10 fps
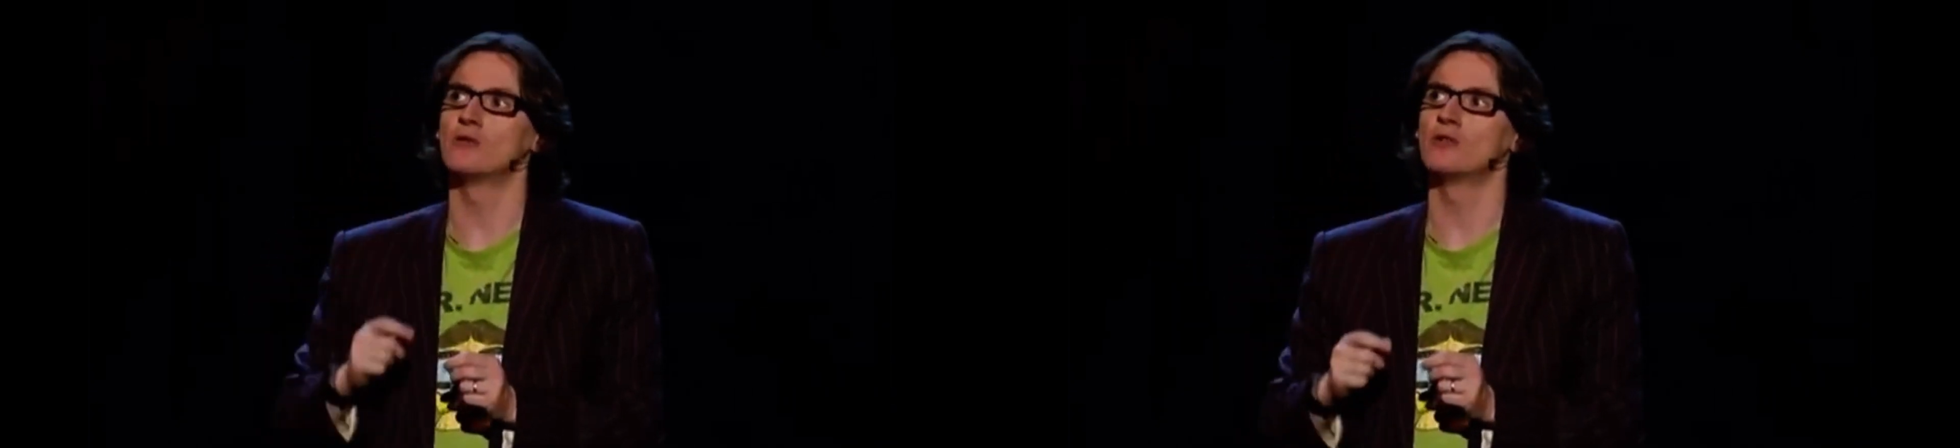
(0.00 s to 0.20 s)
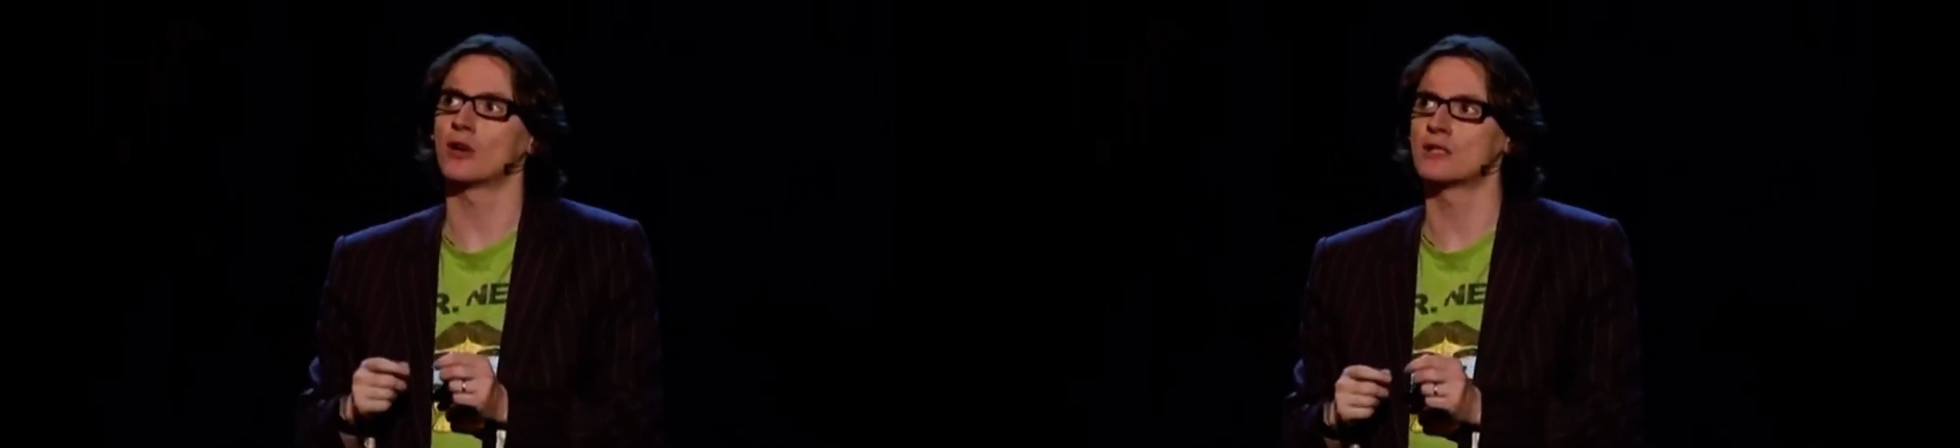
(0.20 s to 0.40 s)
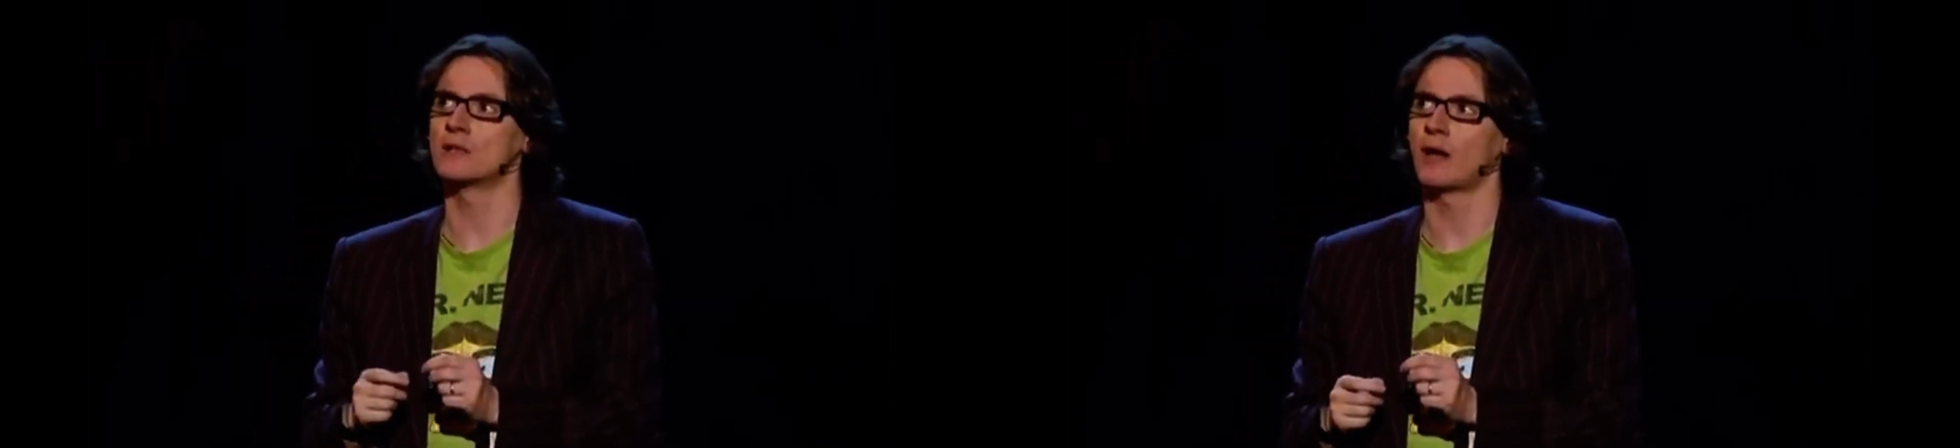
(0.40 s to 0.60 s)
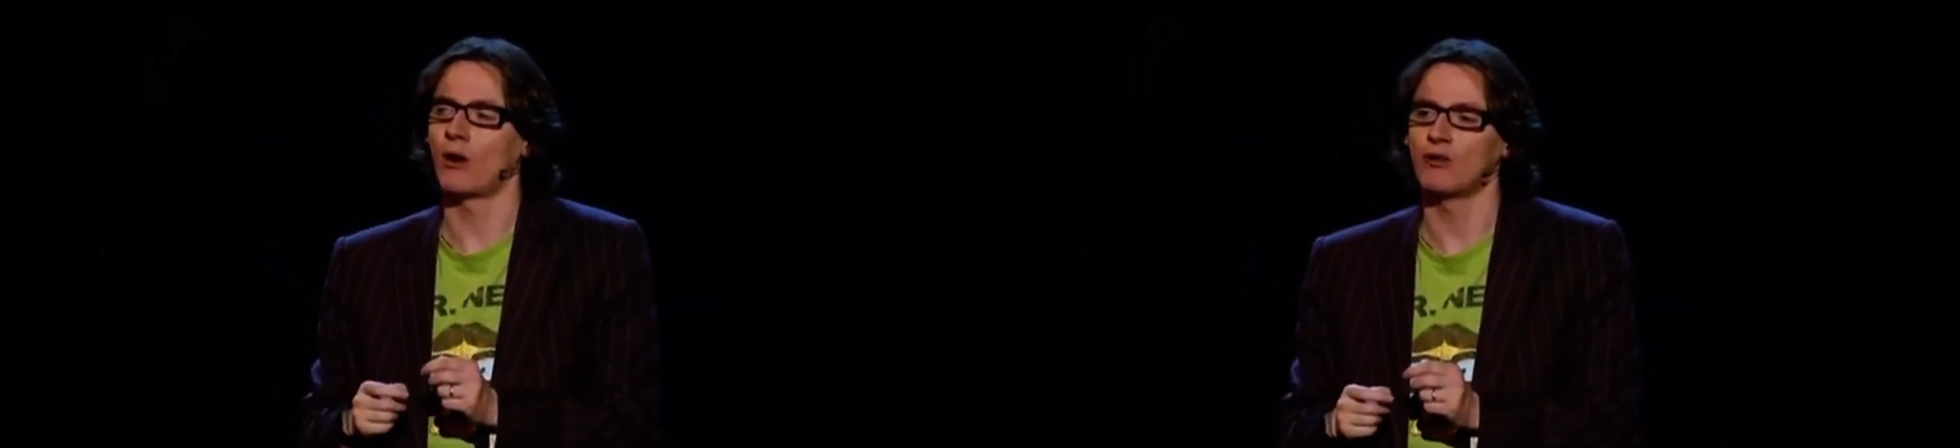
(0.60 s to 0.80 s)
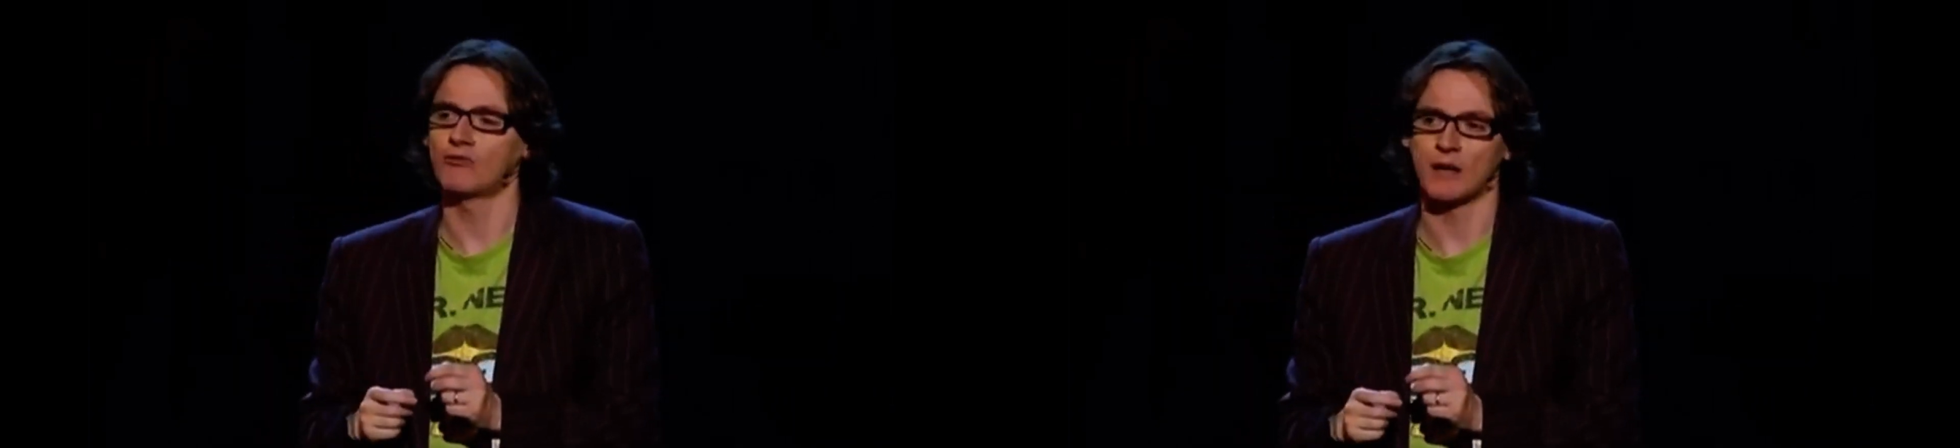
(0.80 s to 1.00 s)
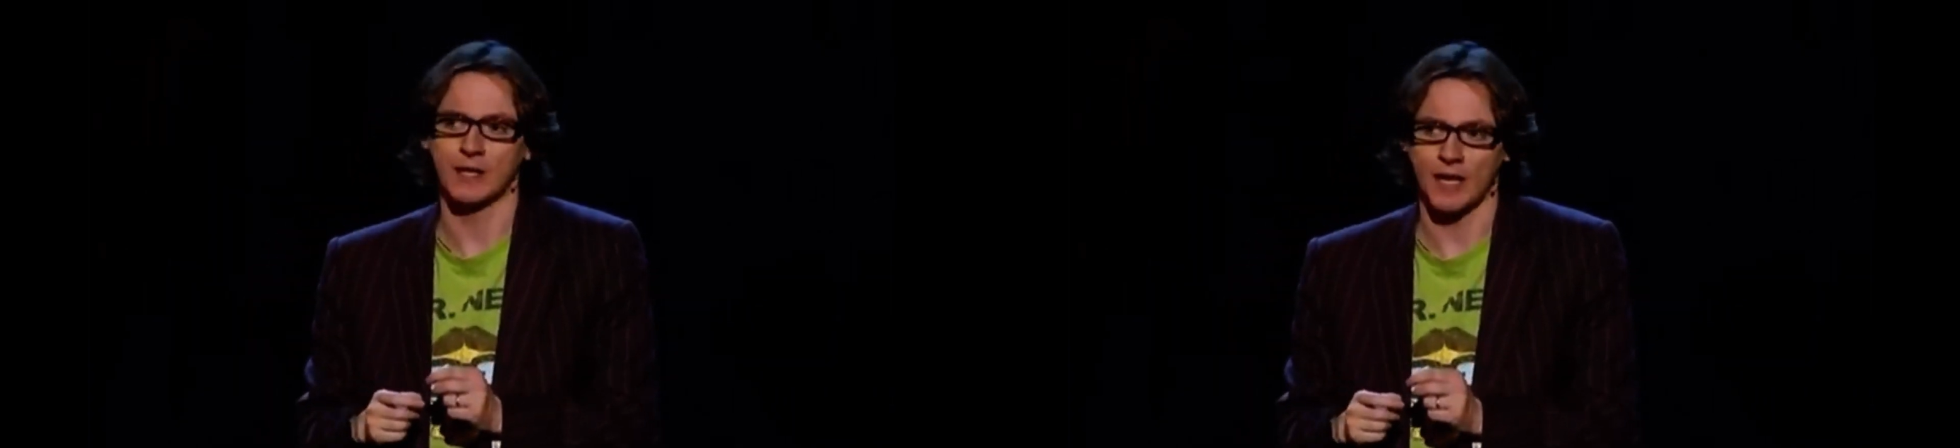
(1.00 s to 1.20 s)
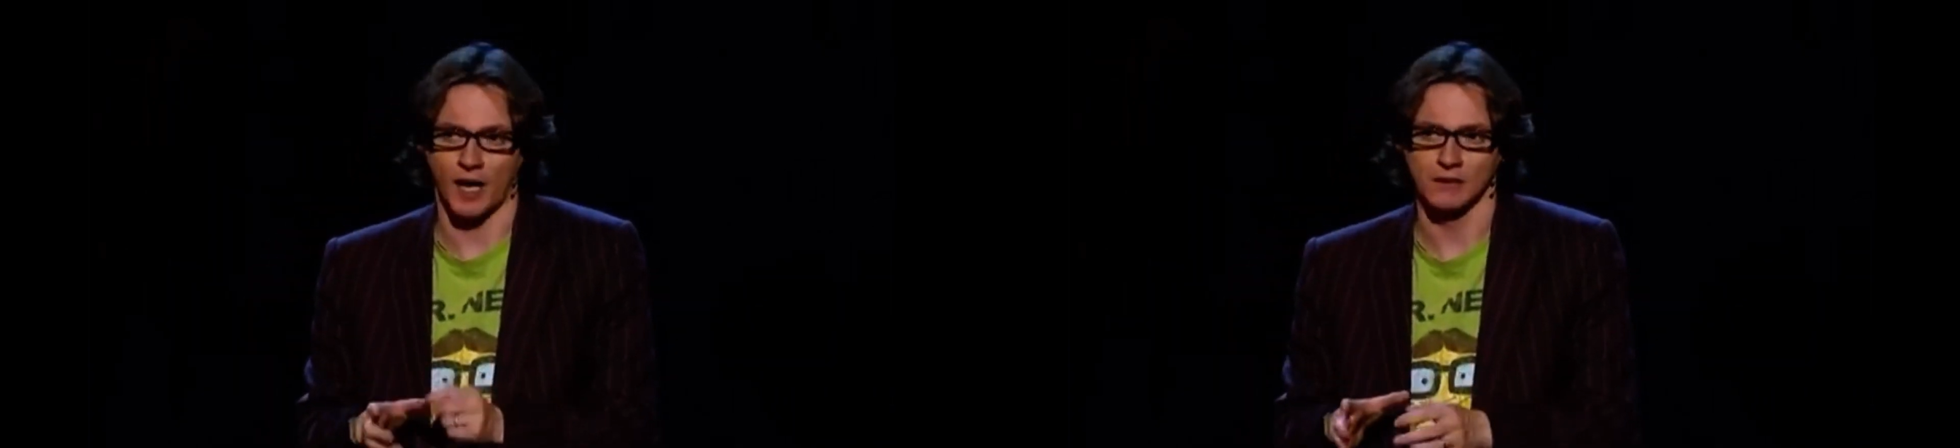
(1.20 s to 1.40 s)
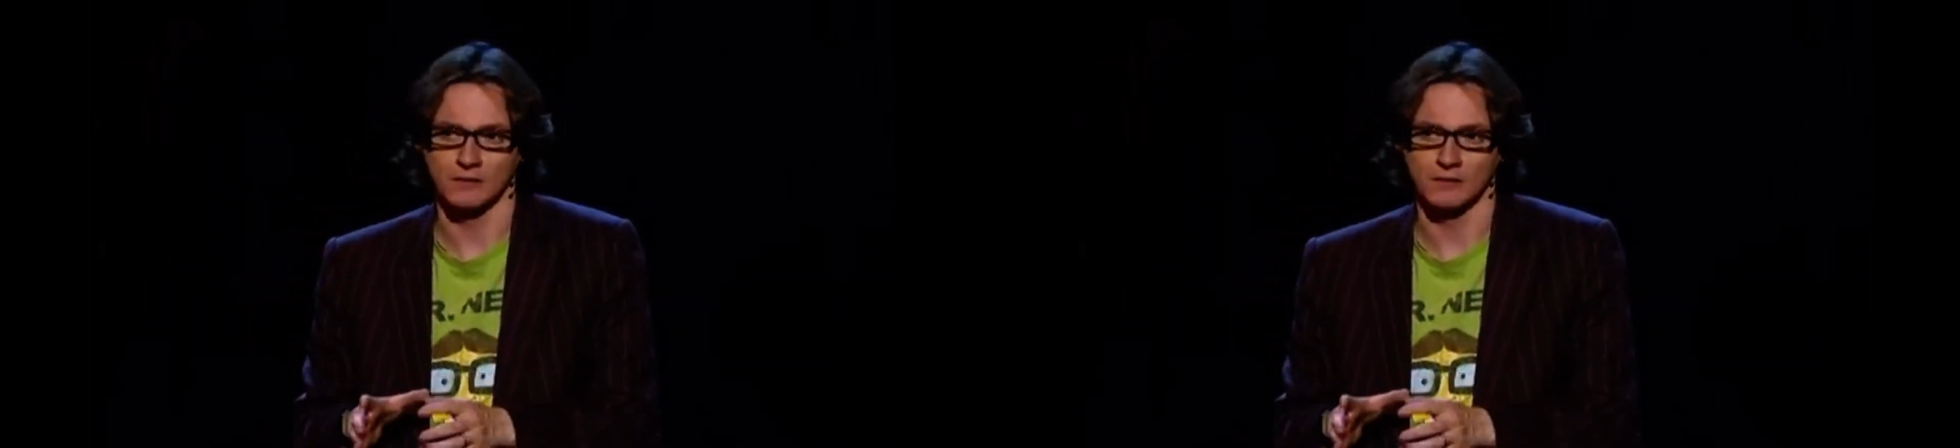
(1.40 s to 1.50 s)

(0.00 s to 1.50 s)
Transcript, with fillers: nerdy my whole family are.